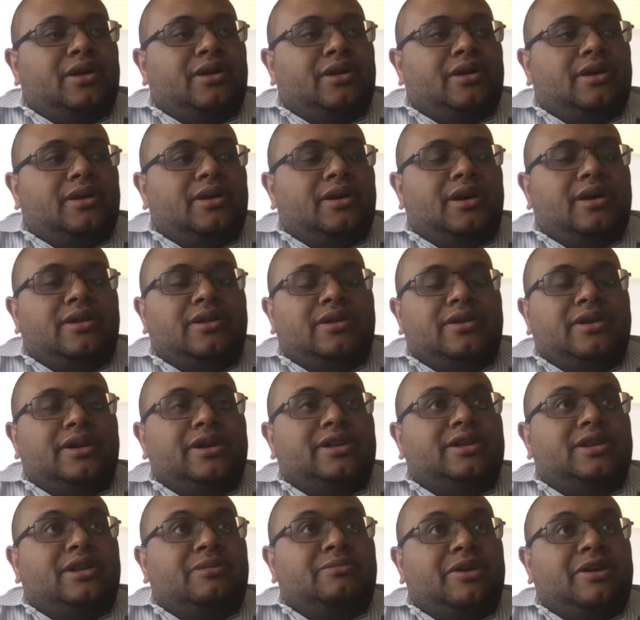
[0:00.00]
color is,
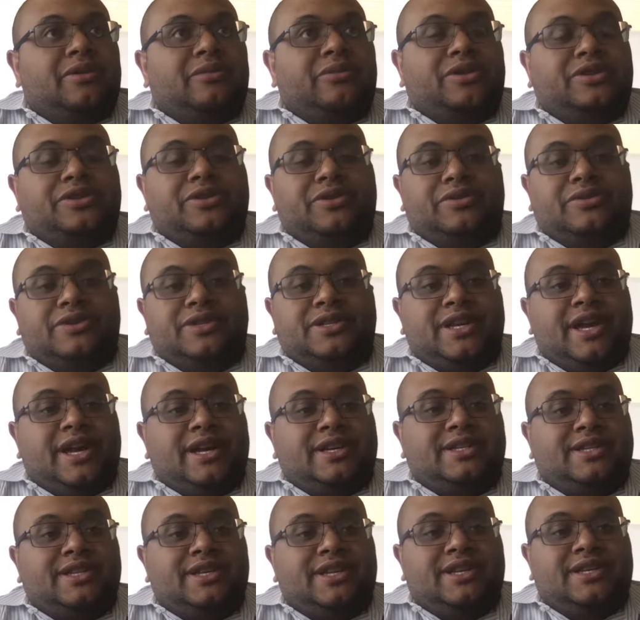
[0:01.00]
doesn't matter what your
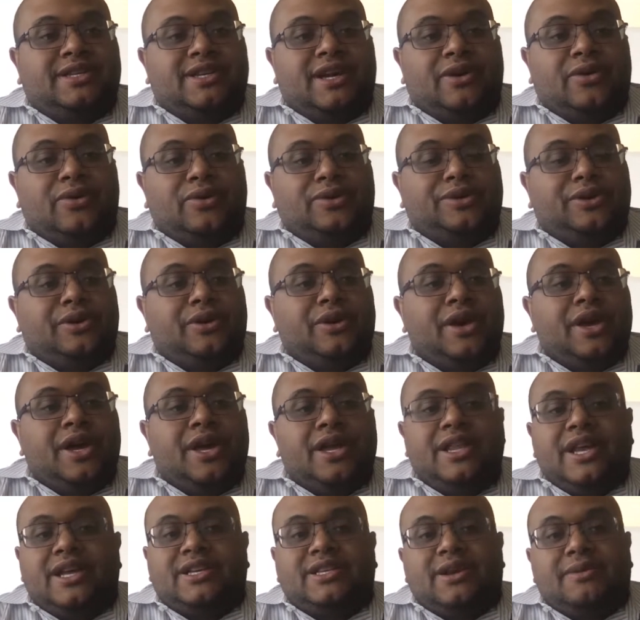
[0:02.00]
sex is, how old you are,
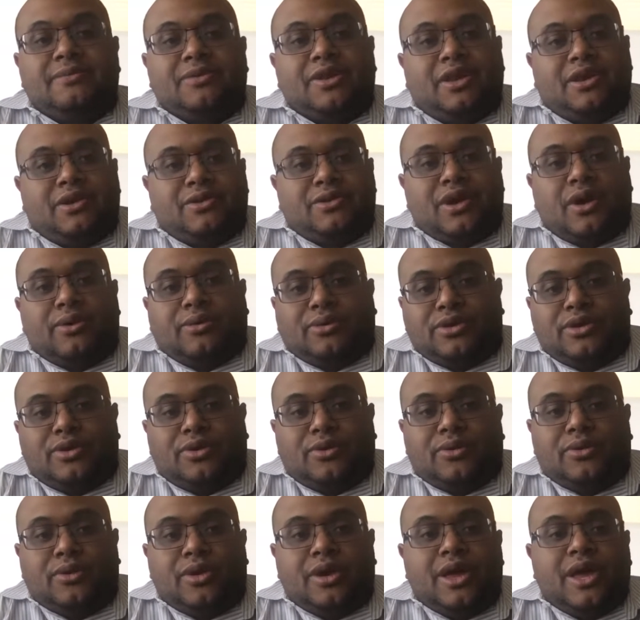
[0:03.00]
that's something you don't do.
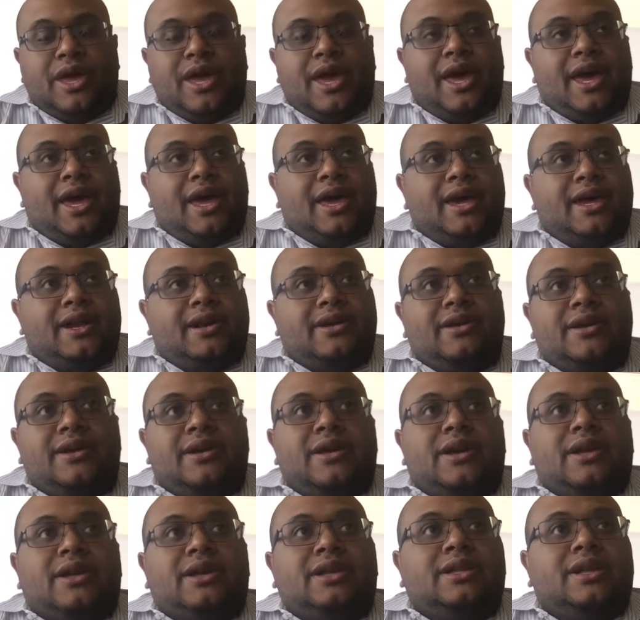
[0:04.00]
And
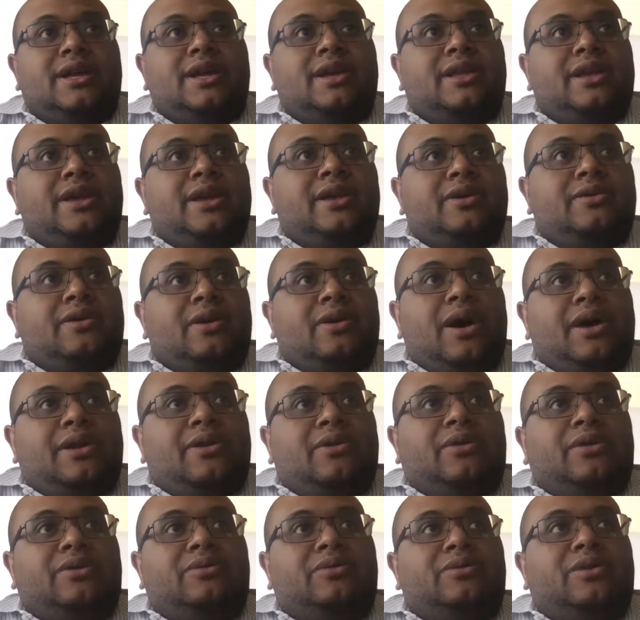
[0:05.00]
clearly,
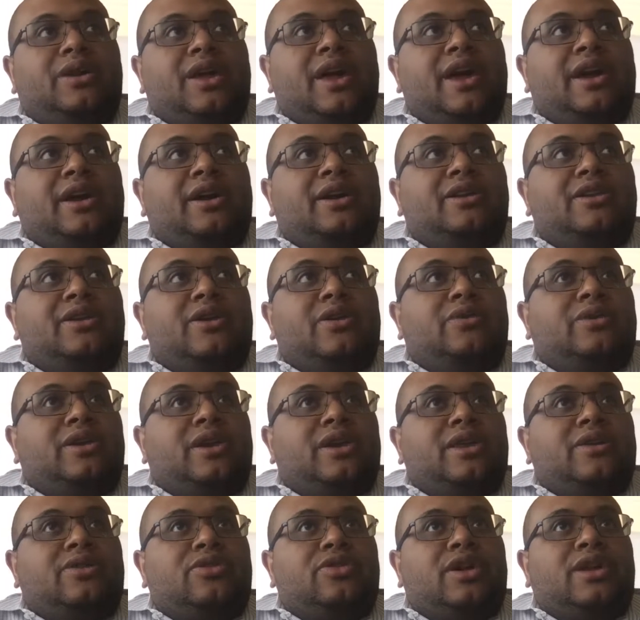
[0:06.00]
you can't condone
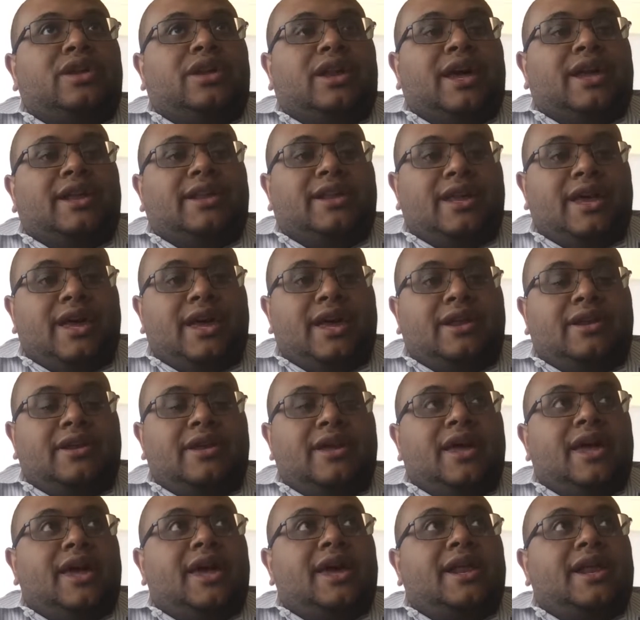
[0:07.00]
anything like that.
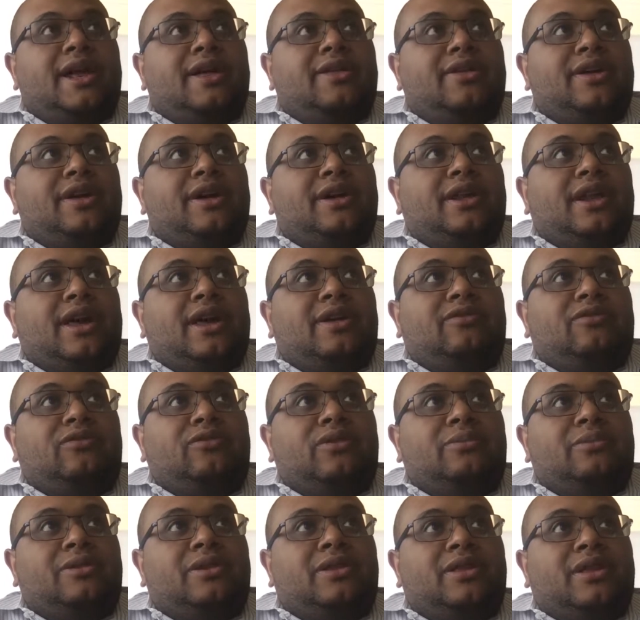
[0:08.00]
And I think a lot of
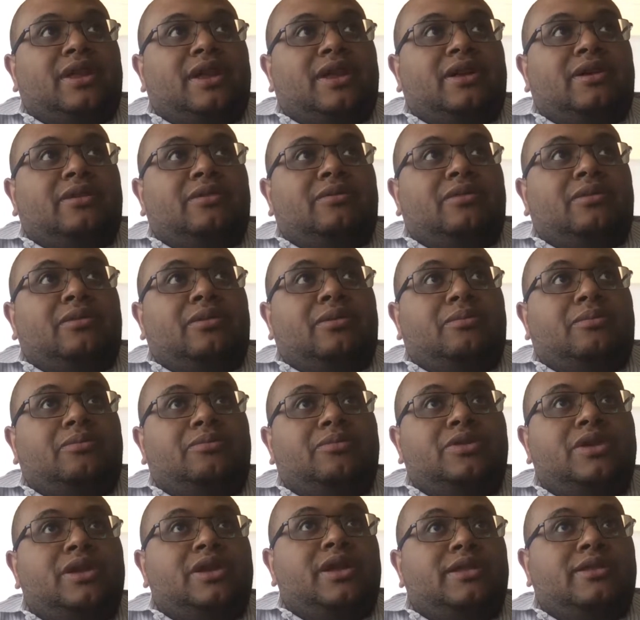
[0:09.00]
women think
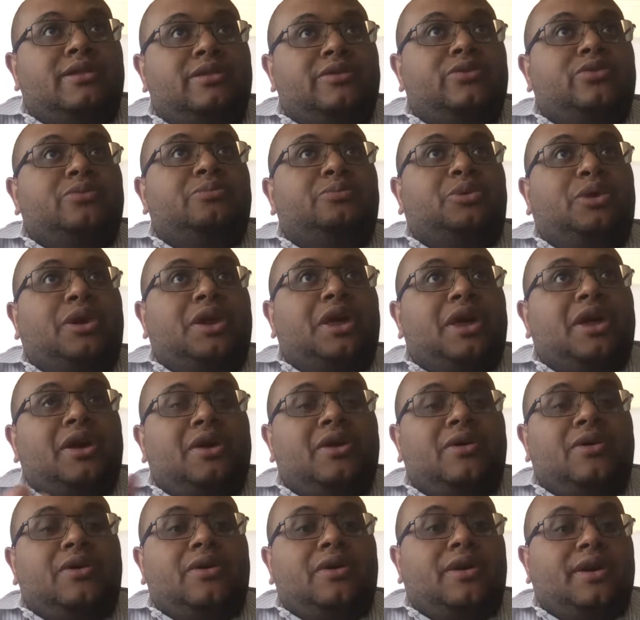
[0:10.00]
do play
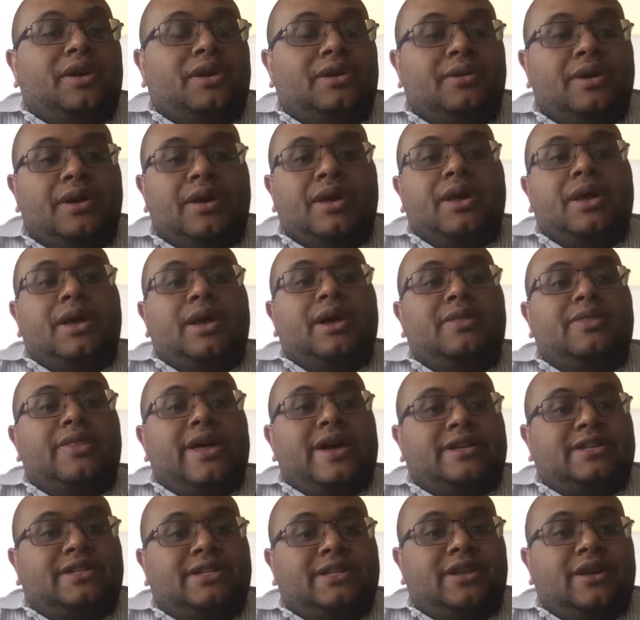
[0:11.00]
on that
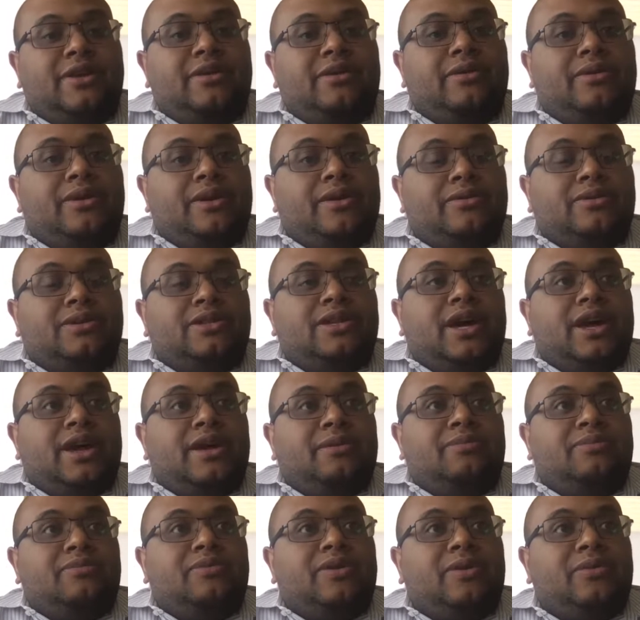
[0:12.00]
stereotype
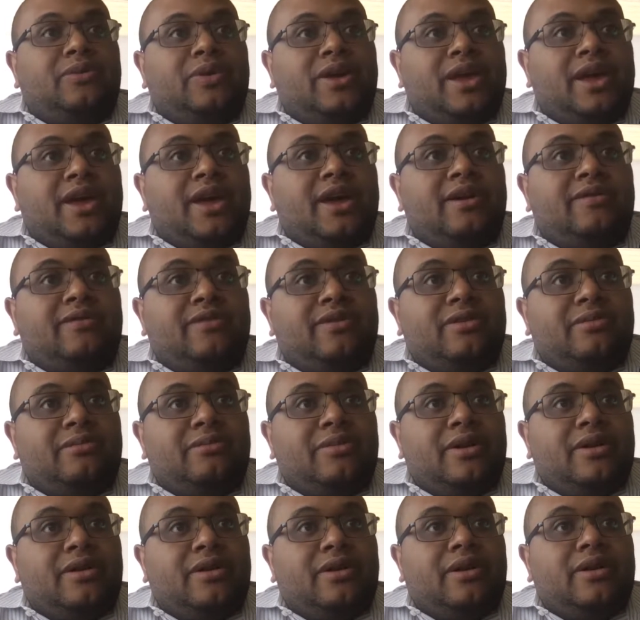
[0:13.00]
that we have in
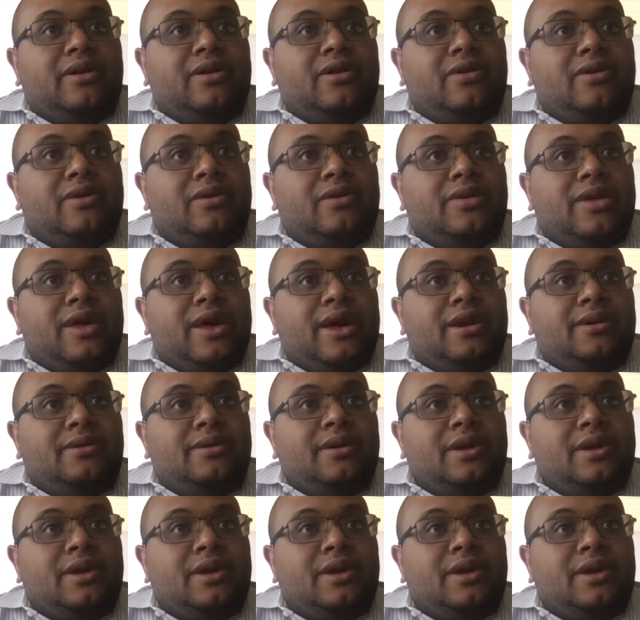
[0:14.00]
America, or that